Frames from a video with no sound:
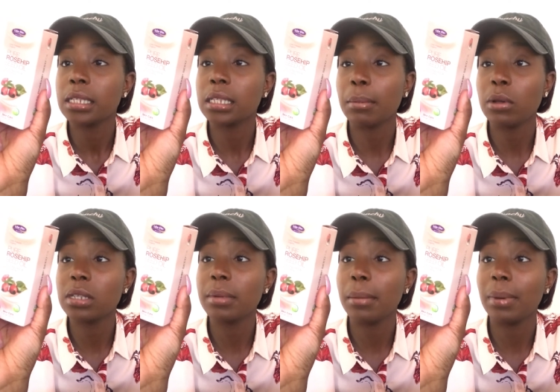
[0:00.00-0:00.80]
supposed
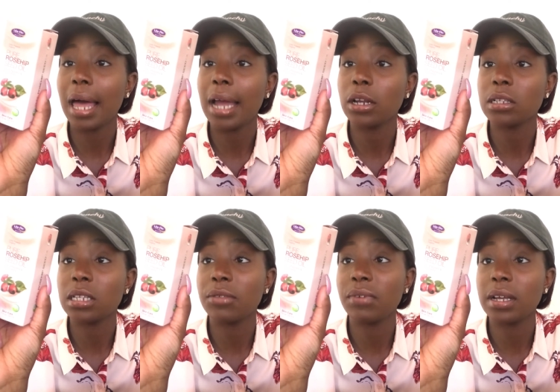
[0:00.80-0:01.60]
to be applied
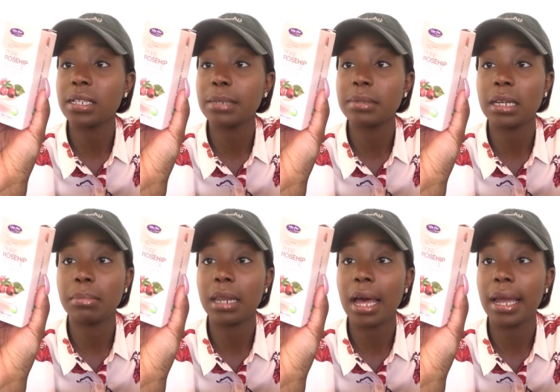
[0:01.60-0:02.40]
onto the fingertips and
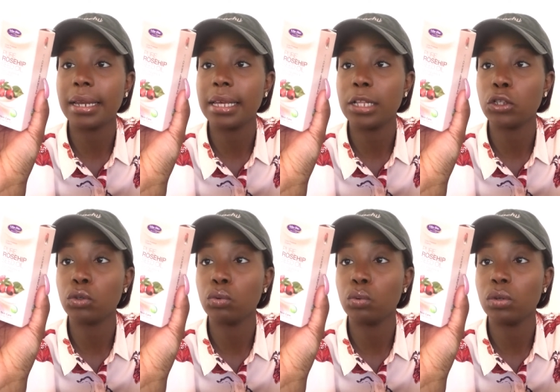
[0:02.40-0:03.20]
applied
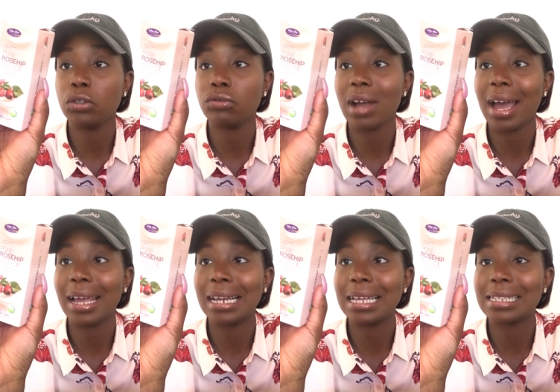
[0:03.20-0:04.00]
into
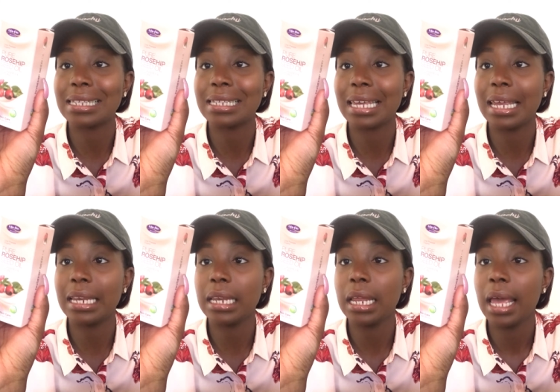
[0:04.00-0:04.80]
dry, cleansed
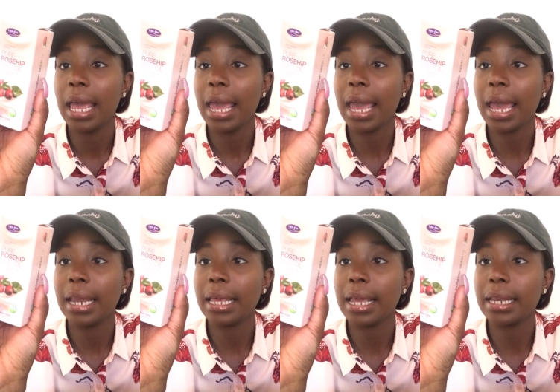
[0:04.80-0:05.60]
skin,
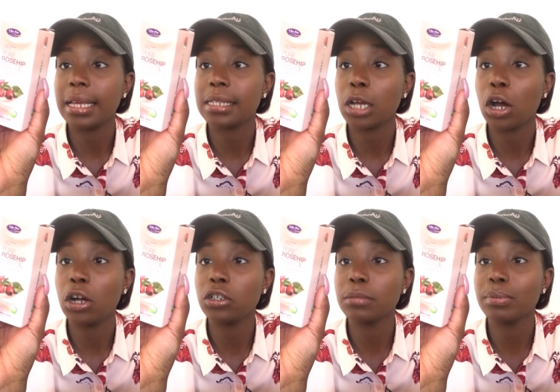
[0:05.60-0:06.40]
and it is one
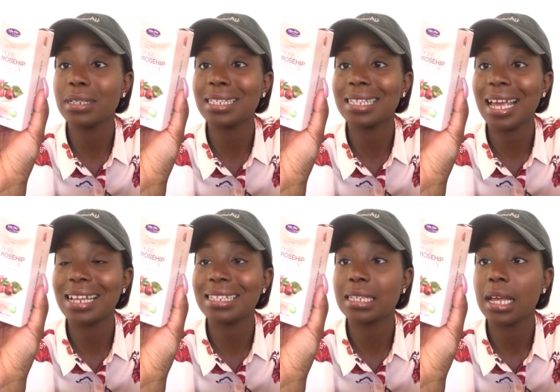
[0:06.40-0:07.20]
hundred
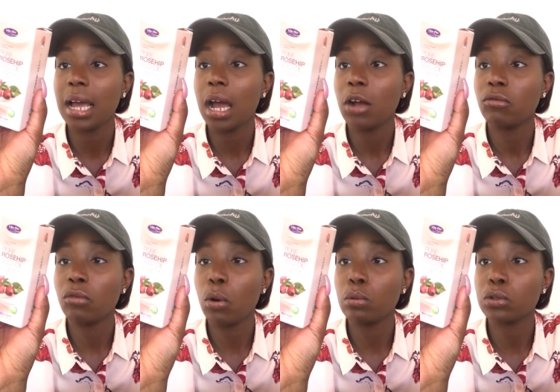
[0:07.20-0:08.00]
percent
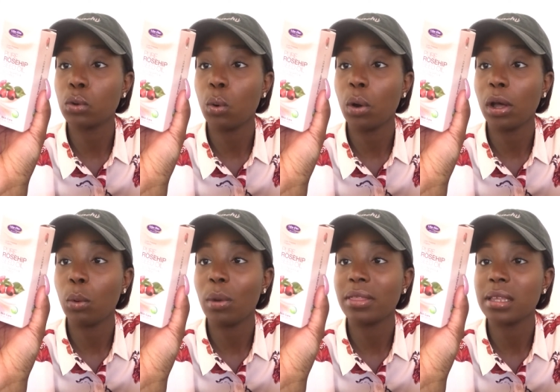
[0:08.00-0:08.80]
rose oil with